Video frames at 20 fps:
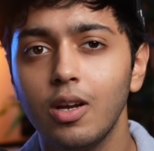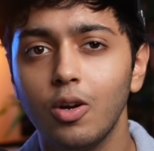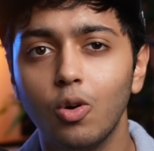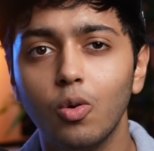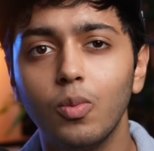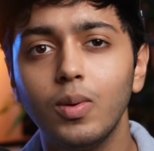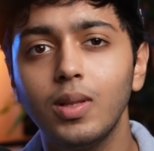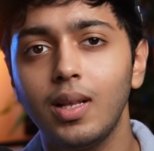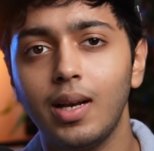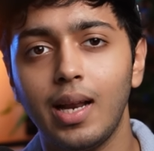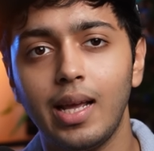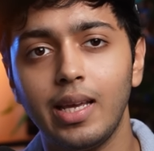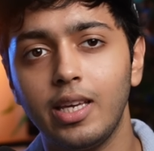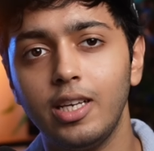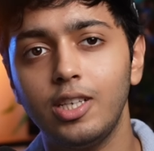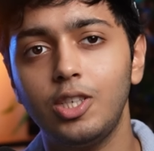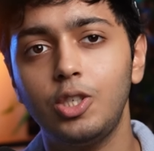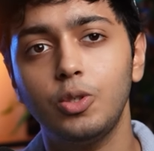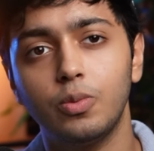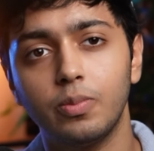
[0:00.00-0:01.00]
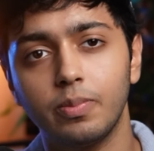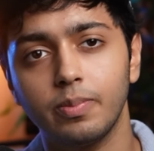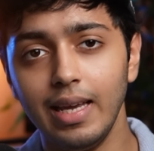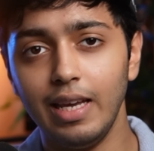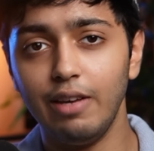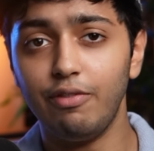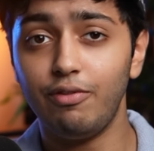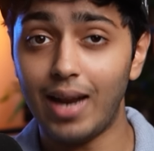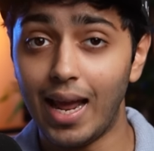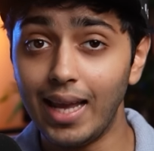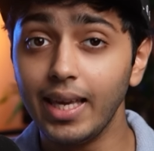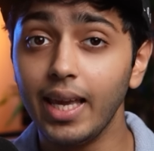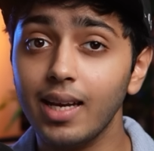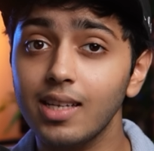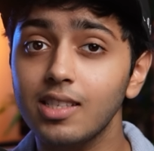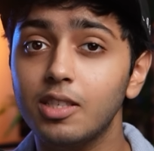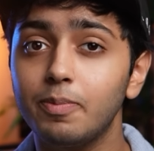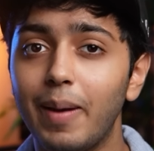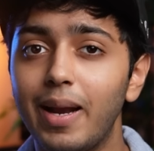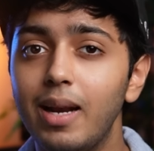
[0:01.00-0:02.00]
go with a Nike shoe. If Nike
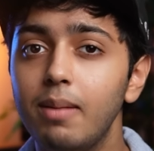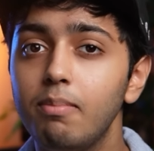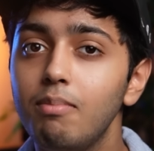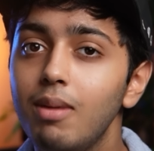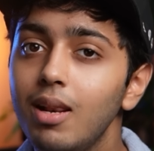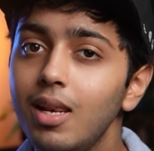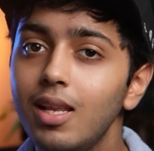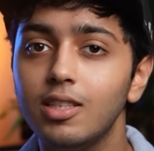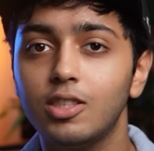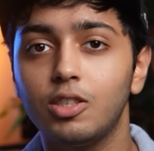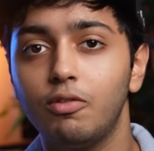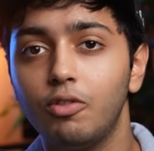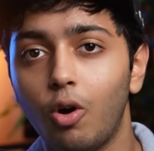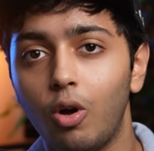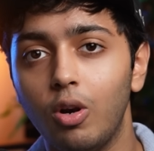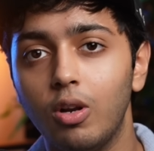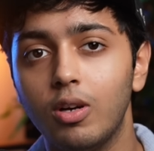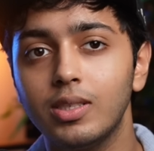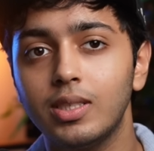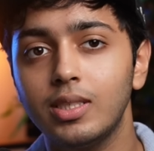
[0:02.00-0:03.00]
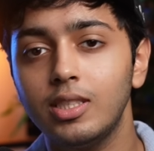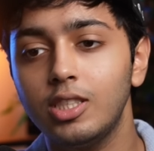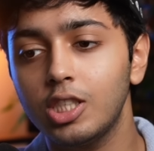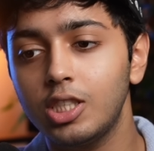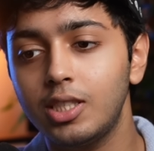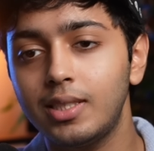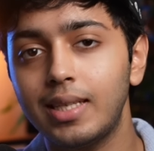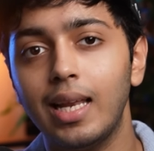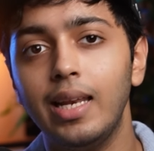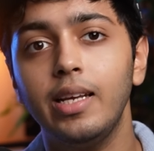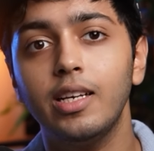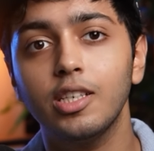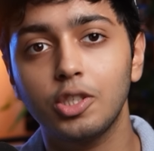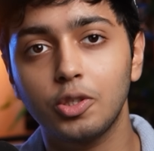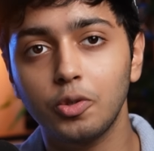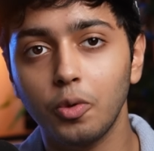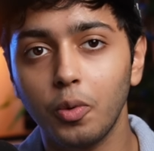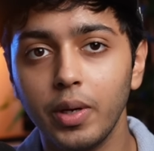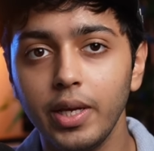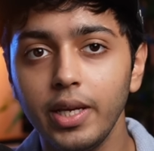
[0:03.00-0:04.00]
can spend millions of dollars in just telling a
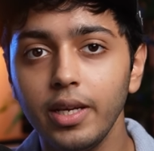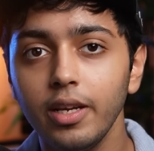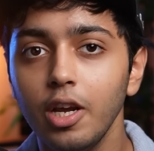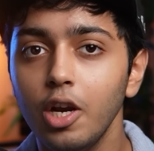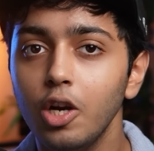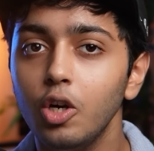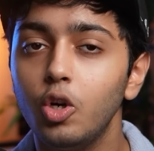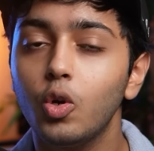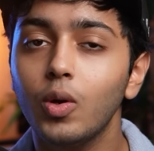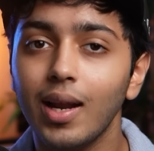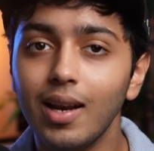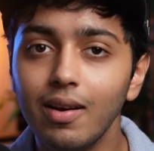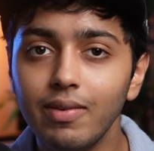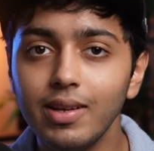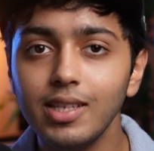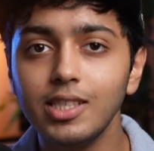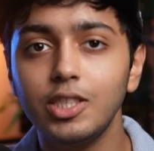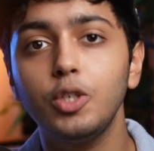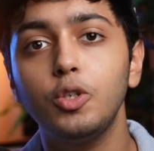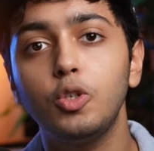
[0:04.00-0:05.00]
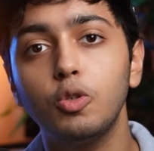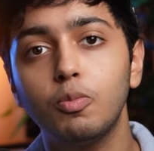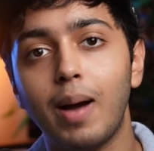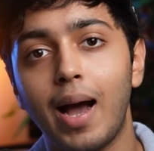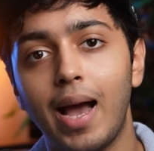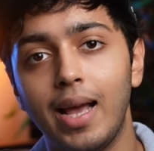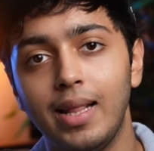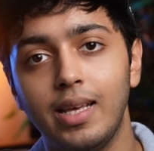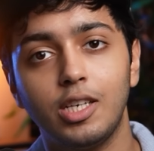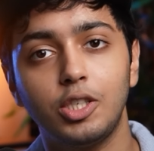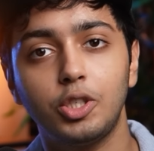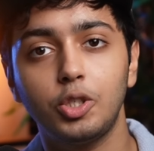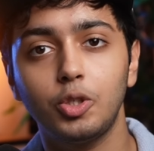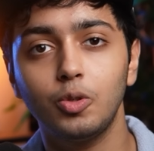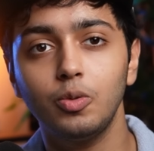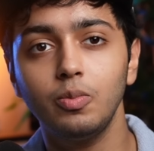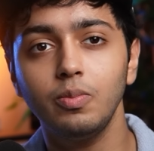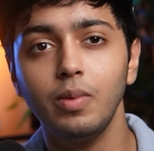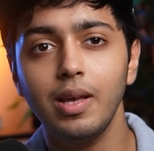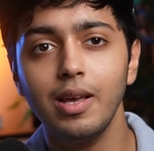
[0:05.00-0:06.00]
story to convince you to buy their
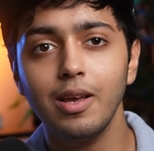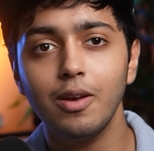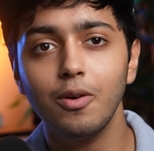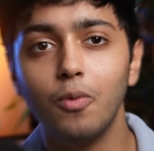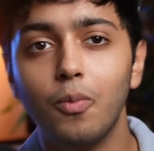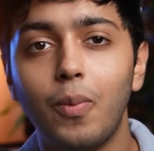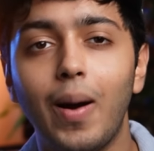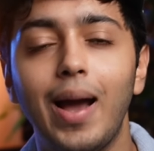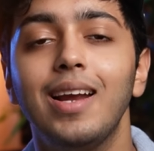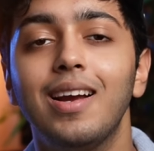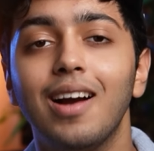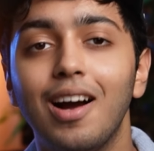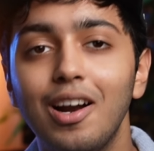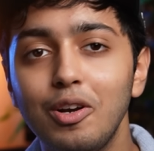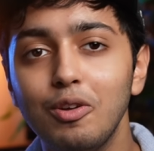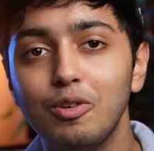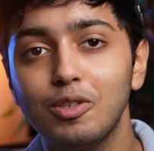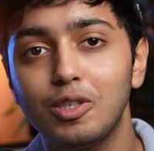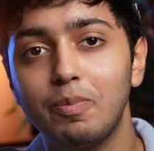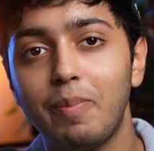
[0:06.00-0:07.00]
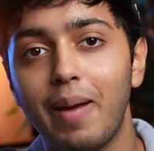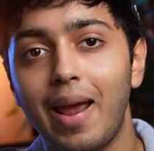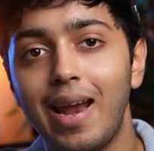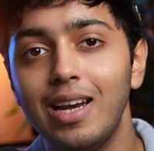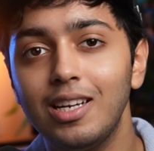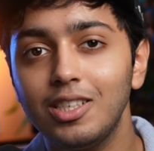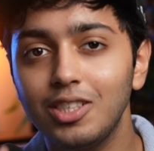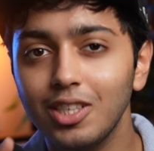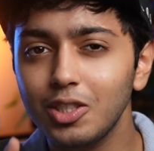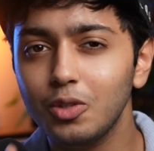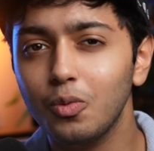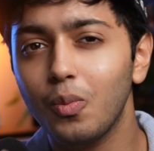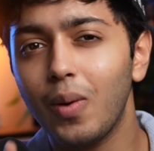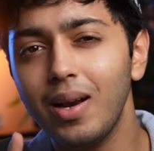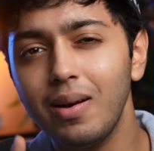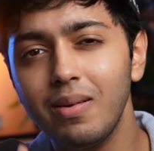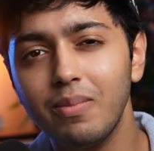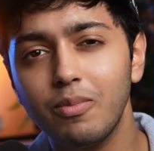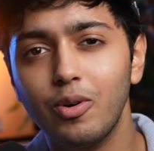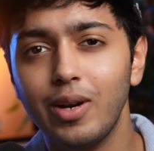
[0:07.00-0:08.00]
shoe, why can't you spend just
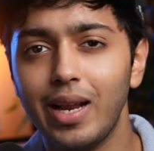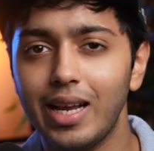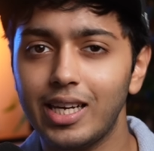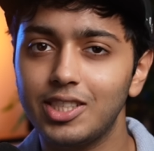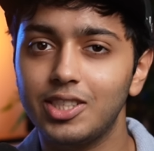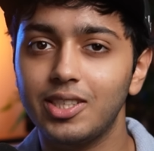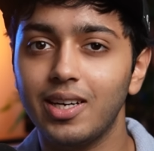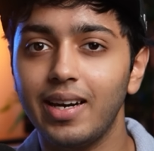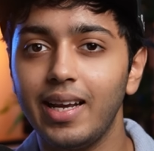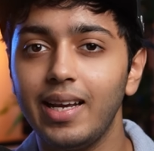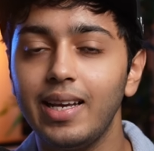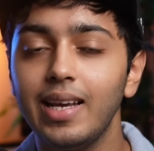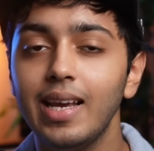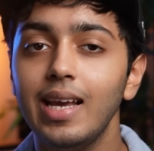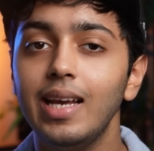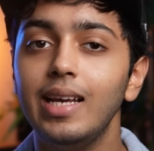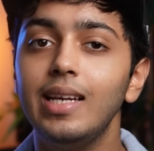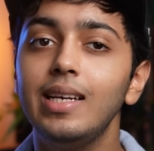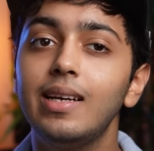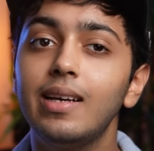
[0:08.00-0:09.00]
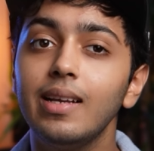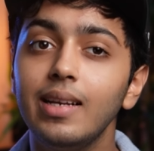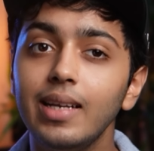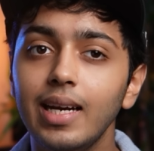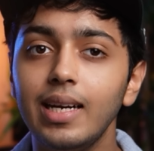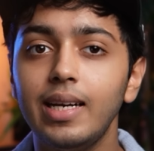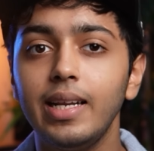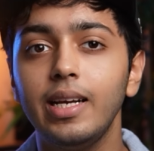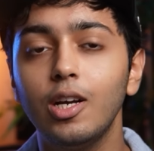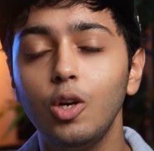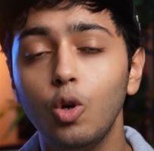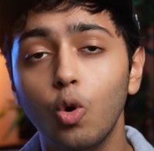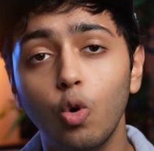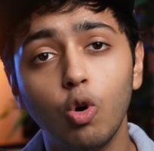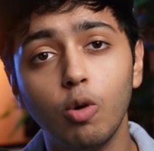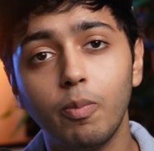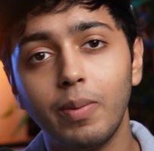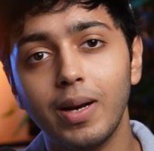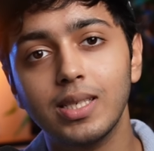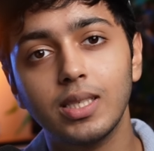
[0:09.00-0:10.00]
one more extra day in creating a
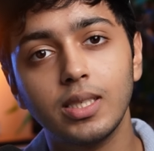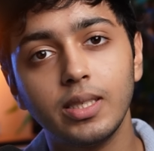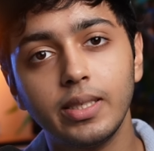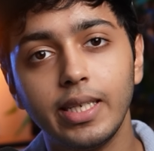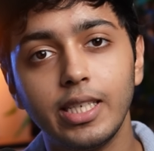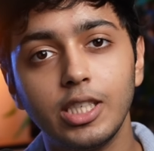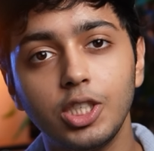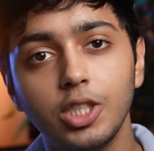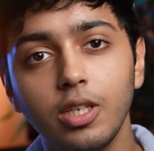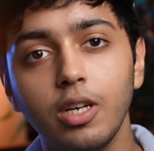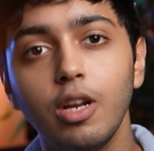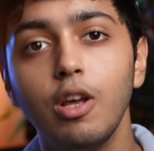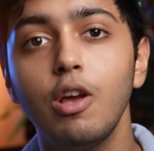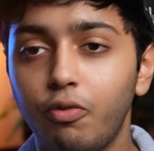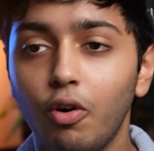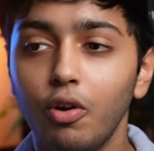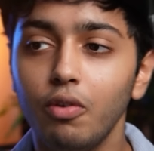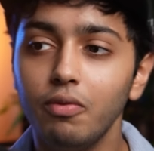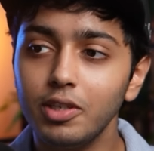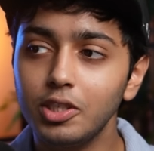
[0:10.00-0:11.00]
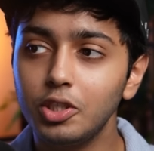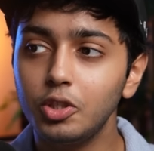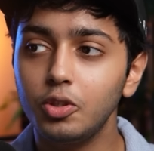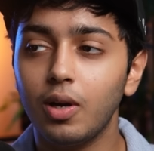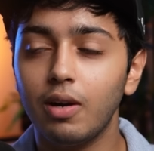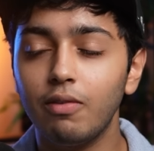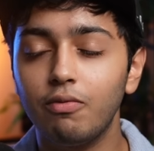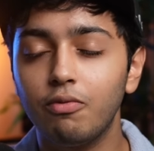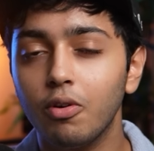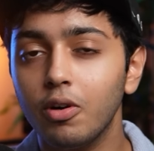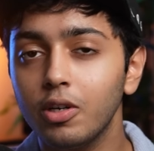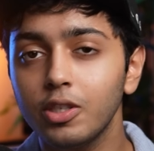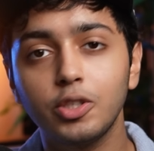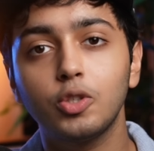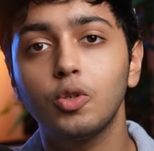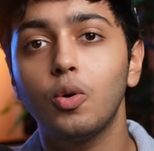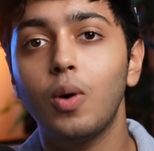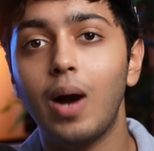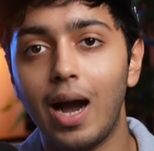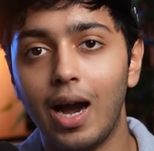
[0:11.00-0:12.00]
logo presentation for which you have worked
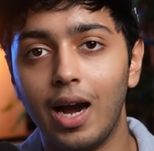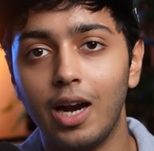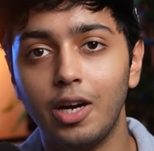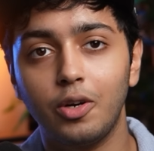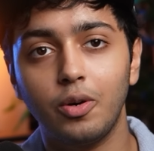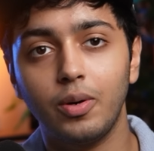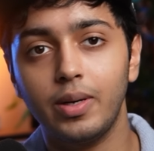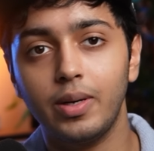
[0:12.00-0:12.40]
so hard to